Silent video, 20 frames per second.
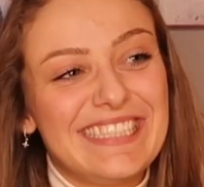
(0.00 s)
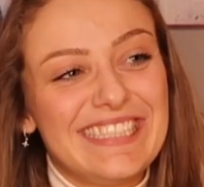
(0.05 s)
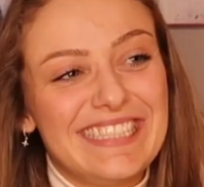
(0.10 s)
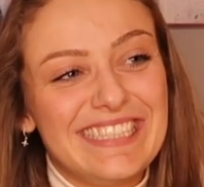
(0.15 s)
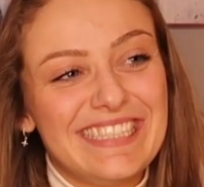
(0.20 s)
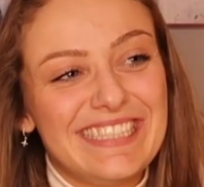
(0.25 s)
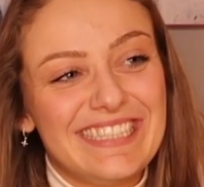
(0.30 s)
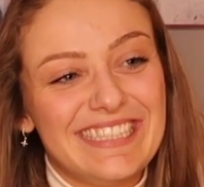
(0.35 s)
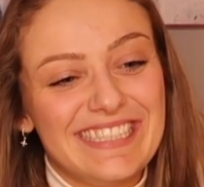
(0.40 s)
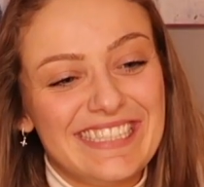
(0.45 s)

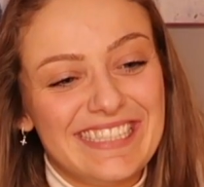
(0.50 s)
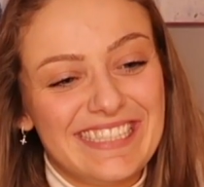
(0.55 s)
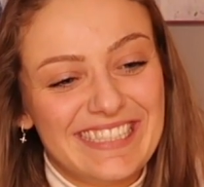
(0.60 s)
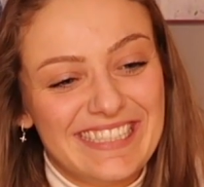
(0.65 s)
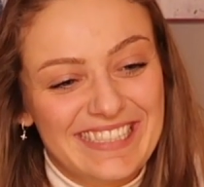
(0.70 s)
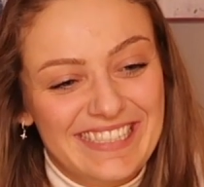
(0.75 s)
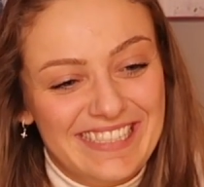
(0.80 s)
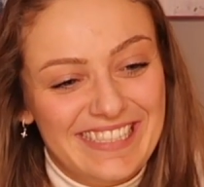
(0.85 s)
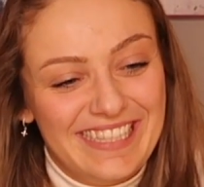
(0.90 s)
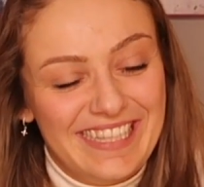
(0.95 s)

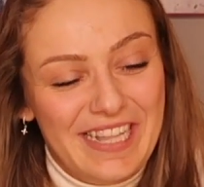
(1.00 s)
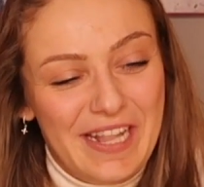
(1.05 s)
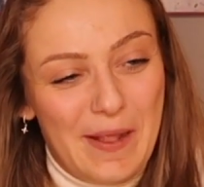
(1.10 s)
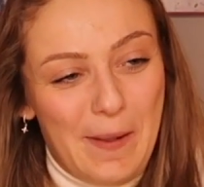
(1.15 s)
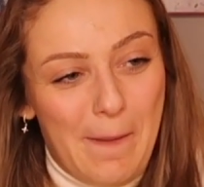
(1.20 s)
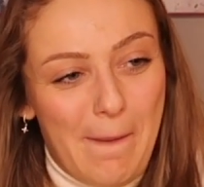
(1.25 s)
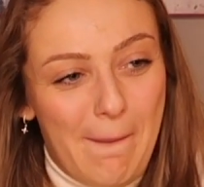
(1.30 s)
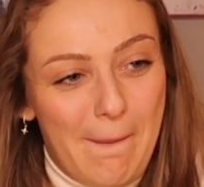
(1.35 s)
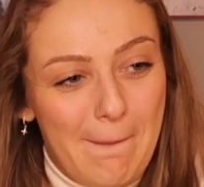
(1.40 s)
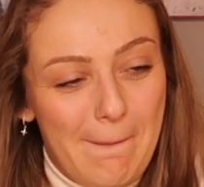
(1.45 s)

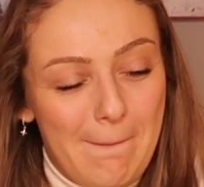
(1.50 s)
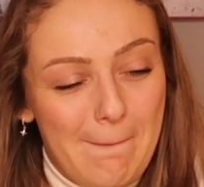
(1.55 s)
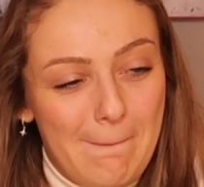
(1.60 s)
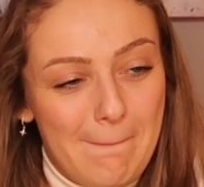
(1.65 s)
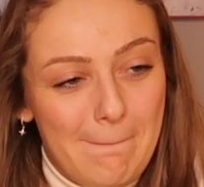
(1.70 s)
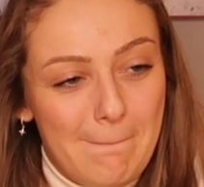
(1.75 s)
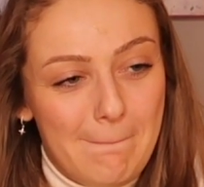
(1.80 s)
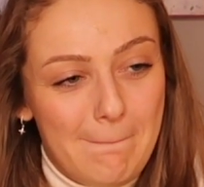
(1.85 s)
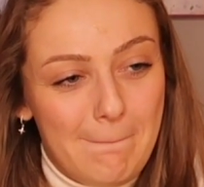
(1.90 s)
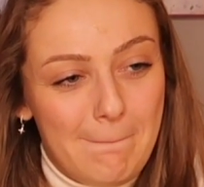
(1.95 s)

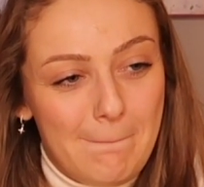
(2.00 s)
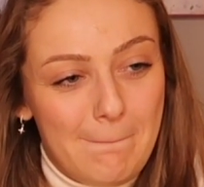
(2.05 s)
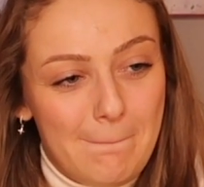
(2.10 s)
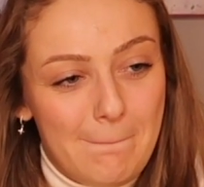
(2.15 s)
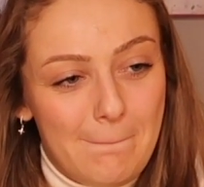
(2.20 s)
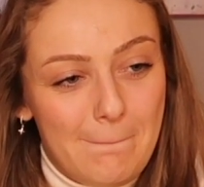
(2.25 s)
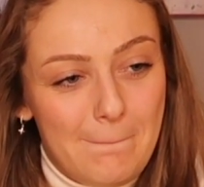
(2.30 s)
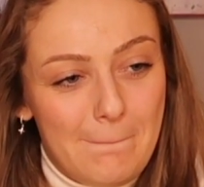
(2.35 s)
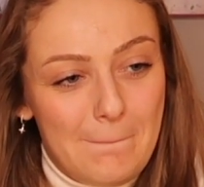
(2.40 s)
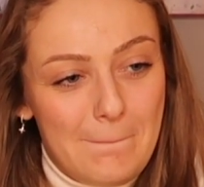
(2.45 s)

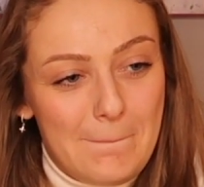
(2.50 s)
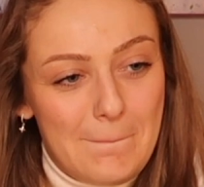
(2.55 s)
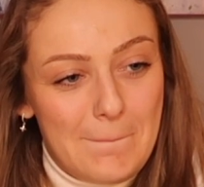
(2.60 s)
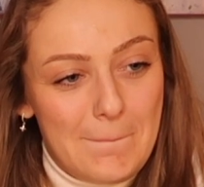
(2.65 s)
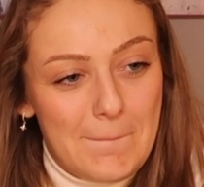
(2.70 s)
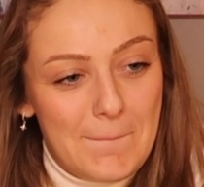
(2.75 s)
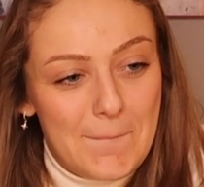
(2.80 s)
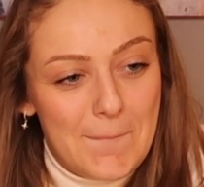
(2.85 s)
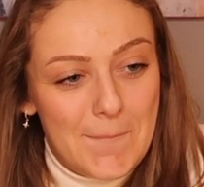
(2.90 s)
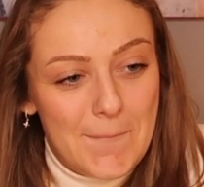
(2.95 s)

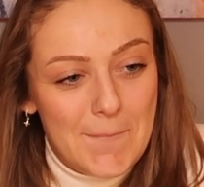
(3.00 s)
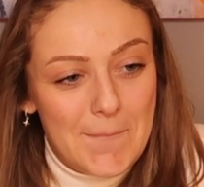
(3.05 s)
No words are spoken by the person on screen.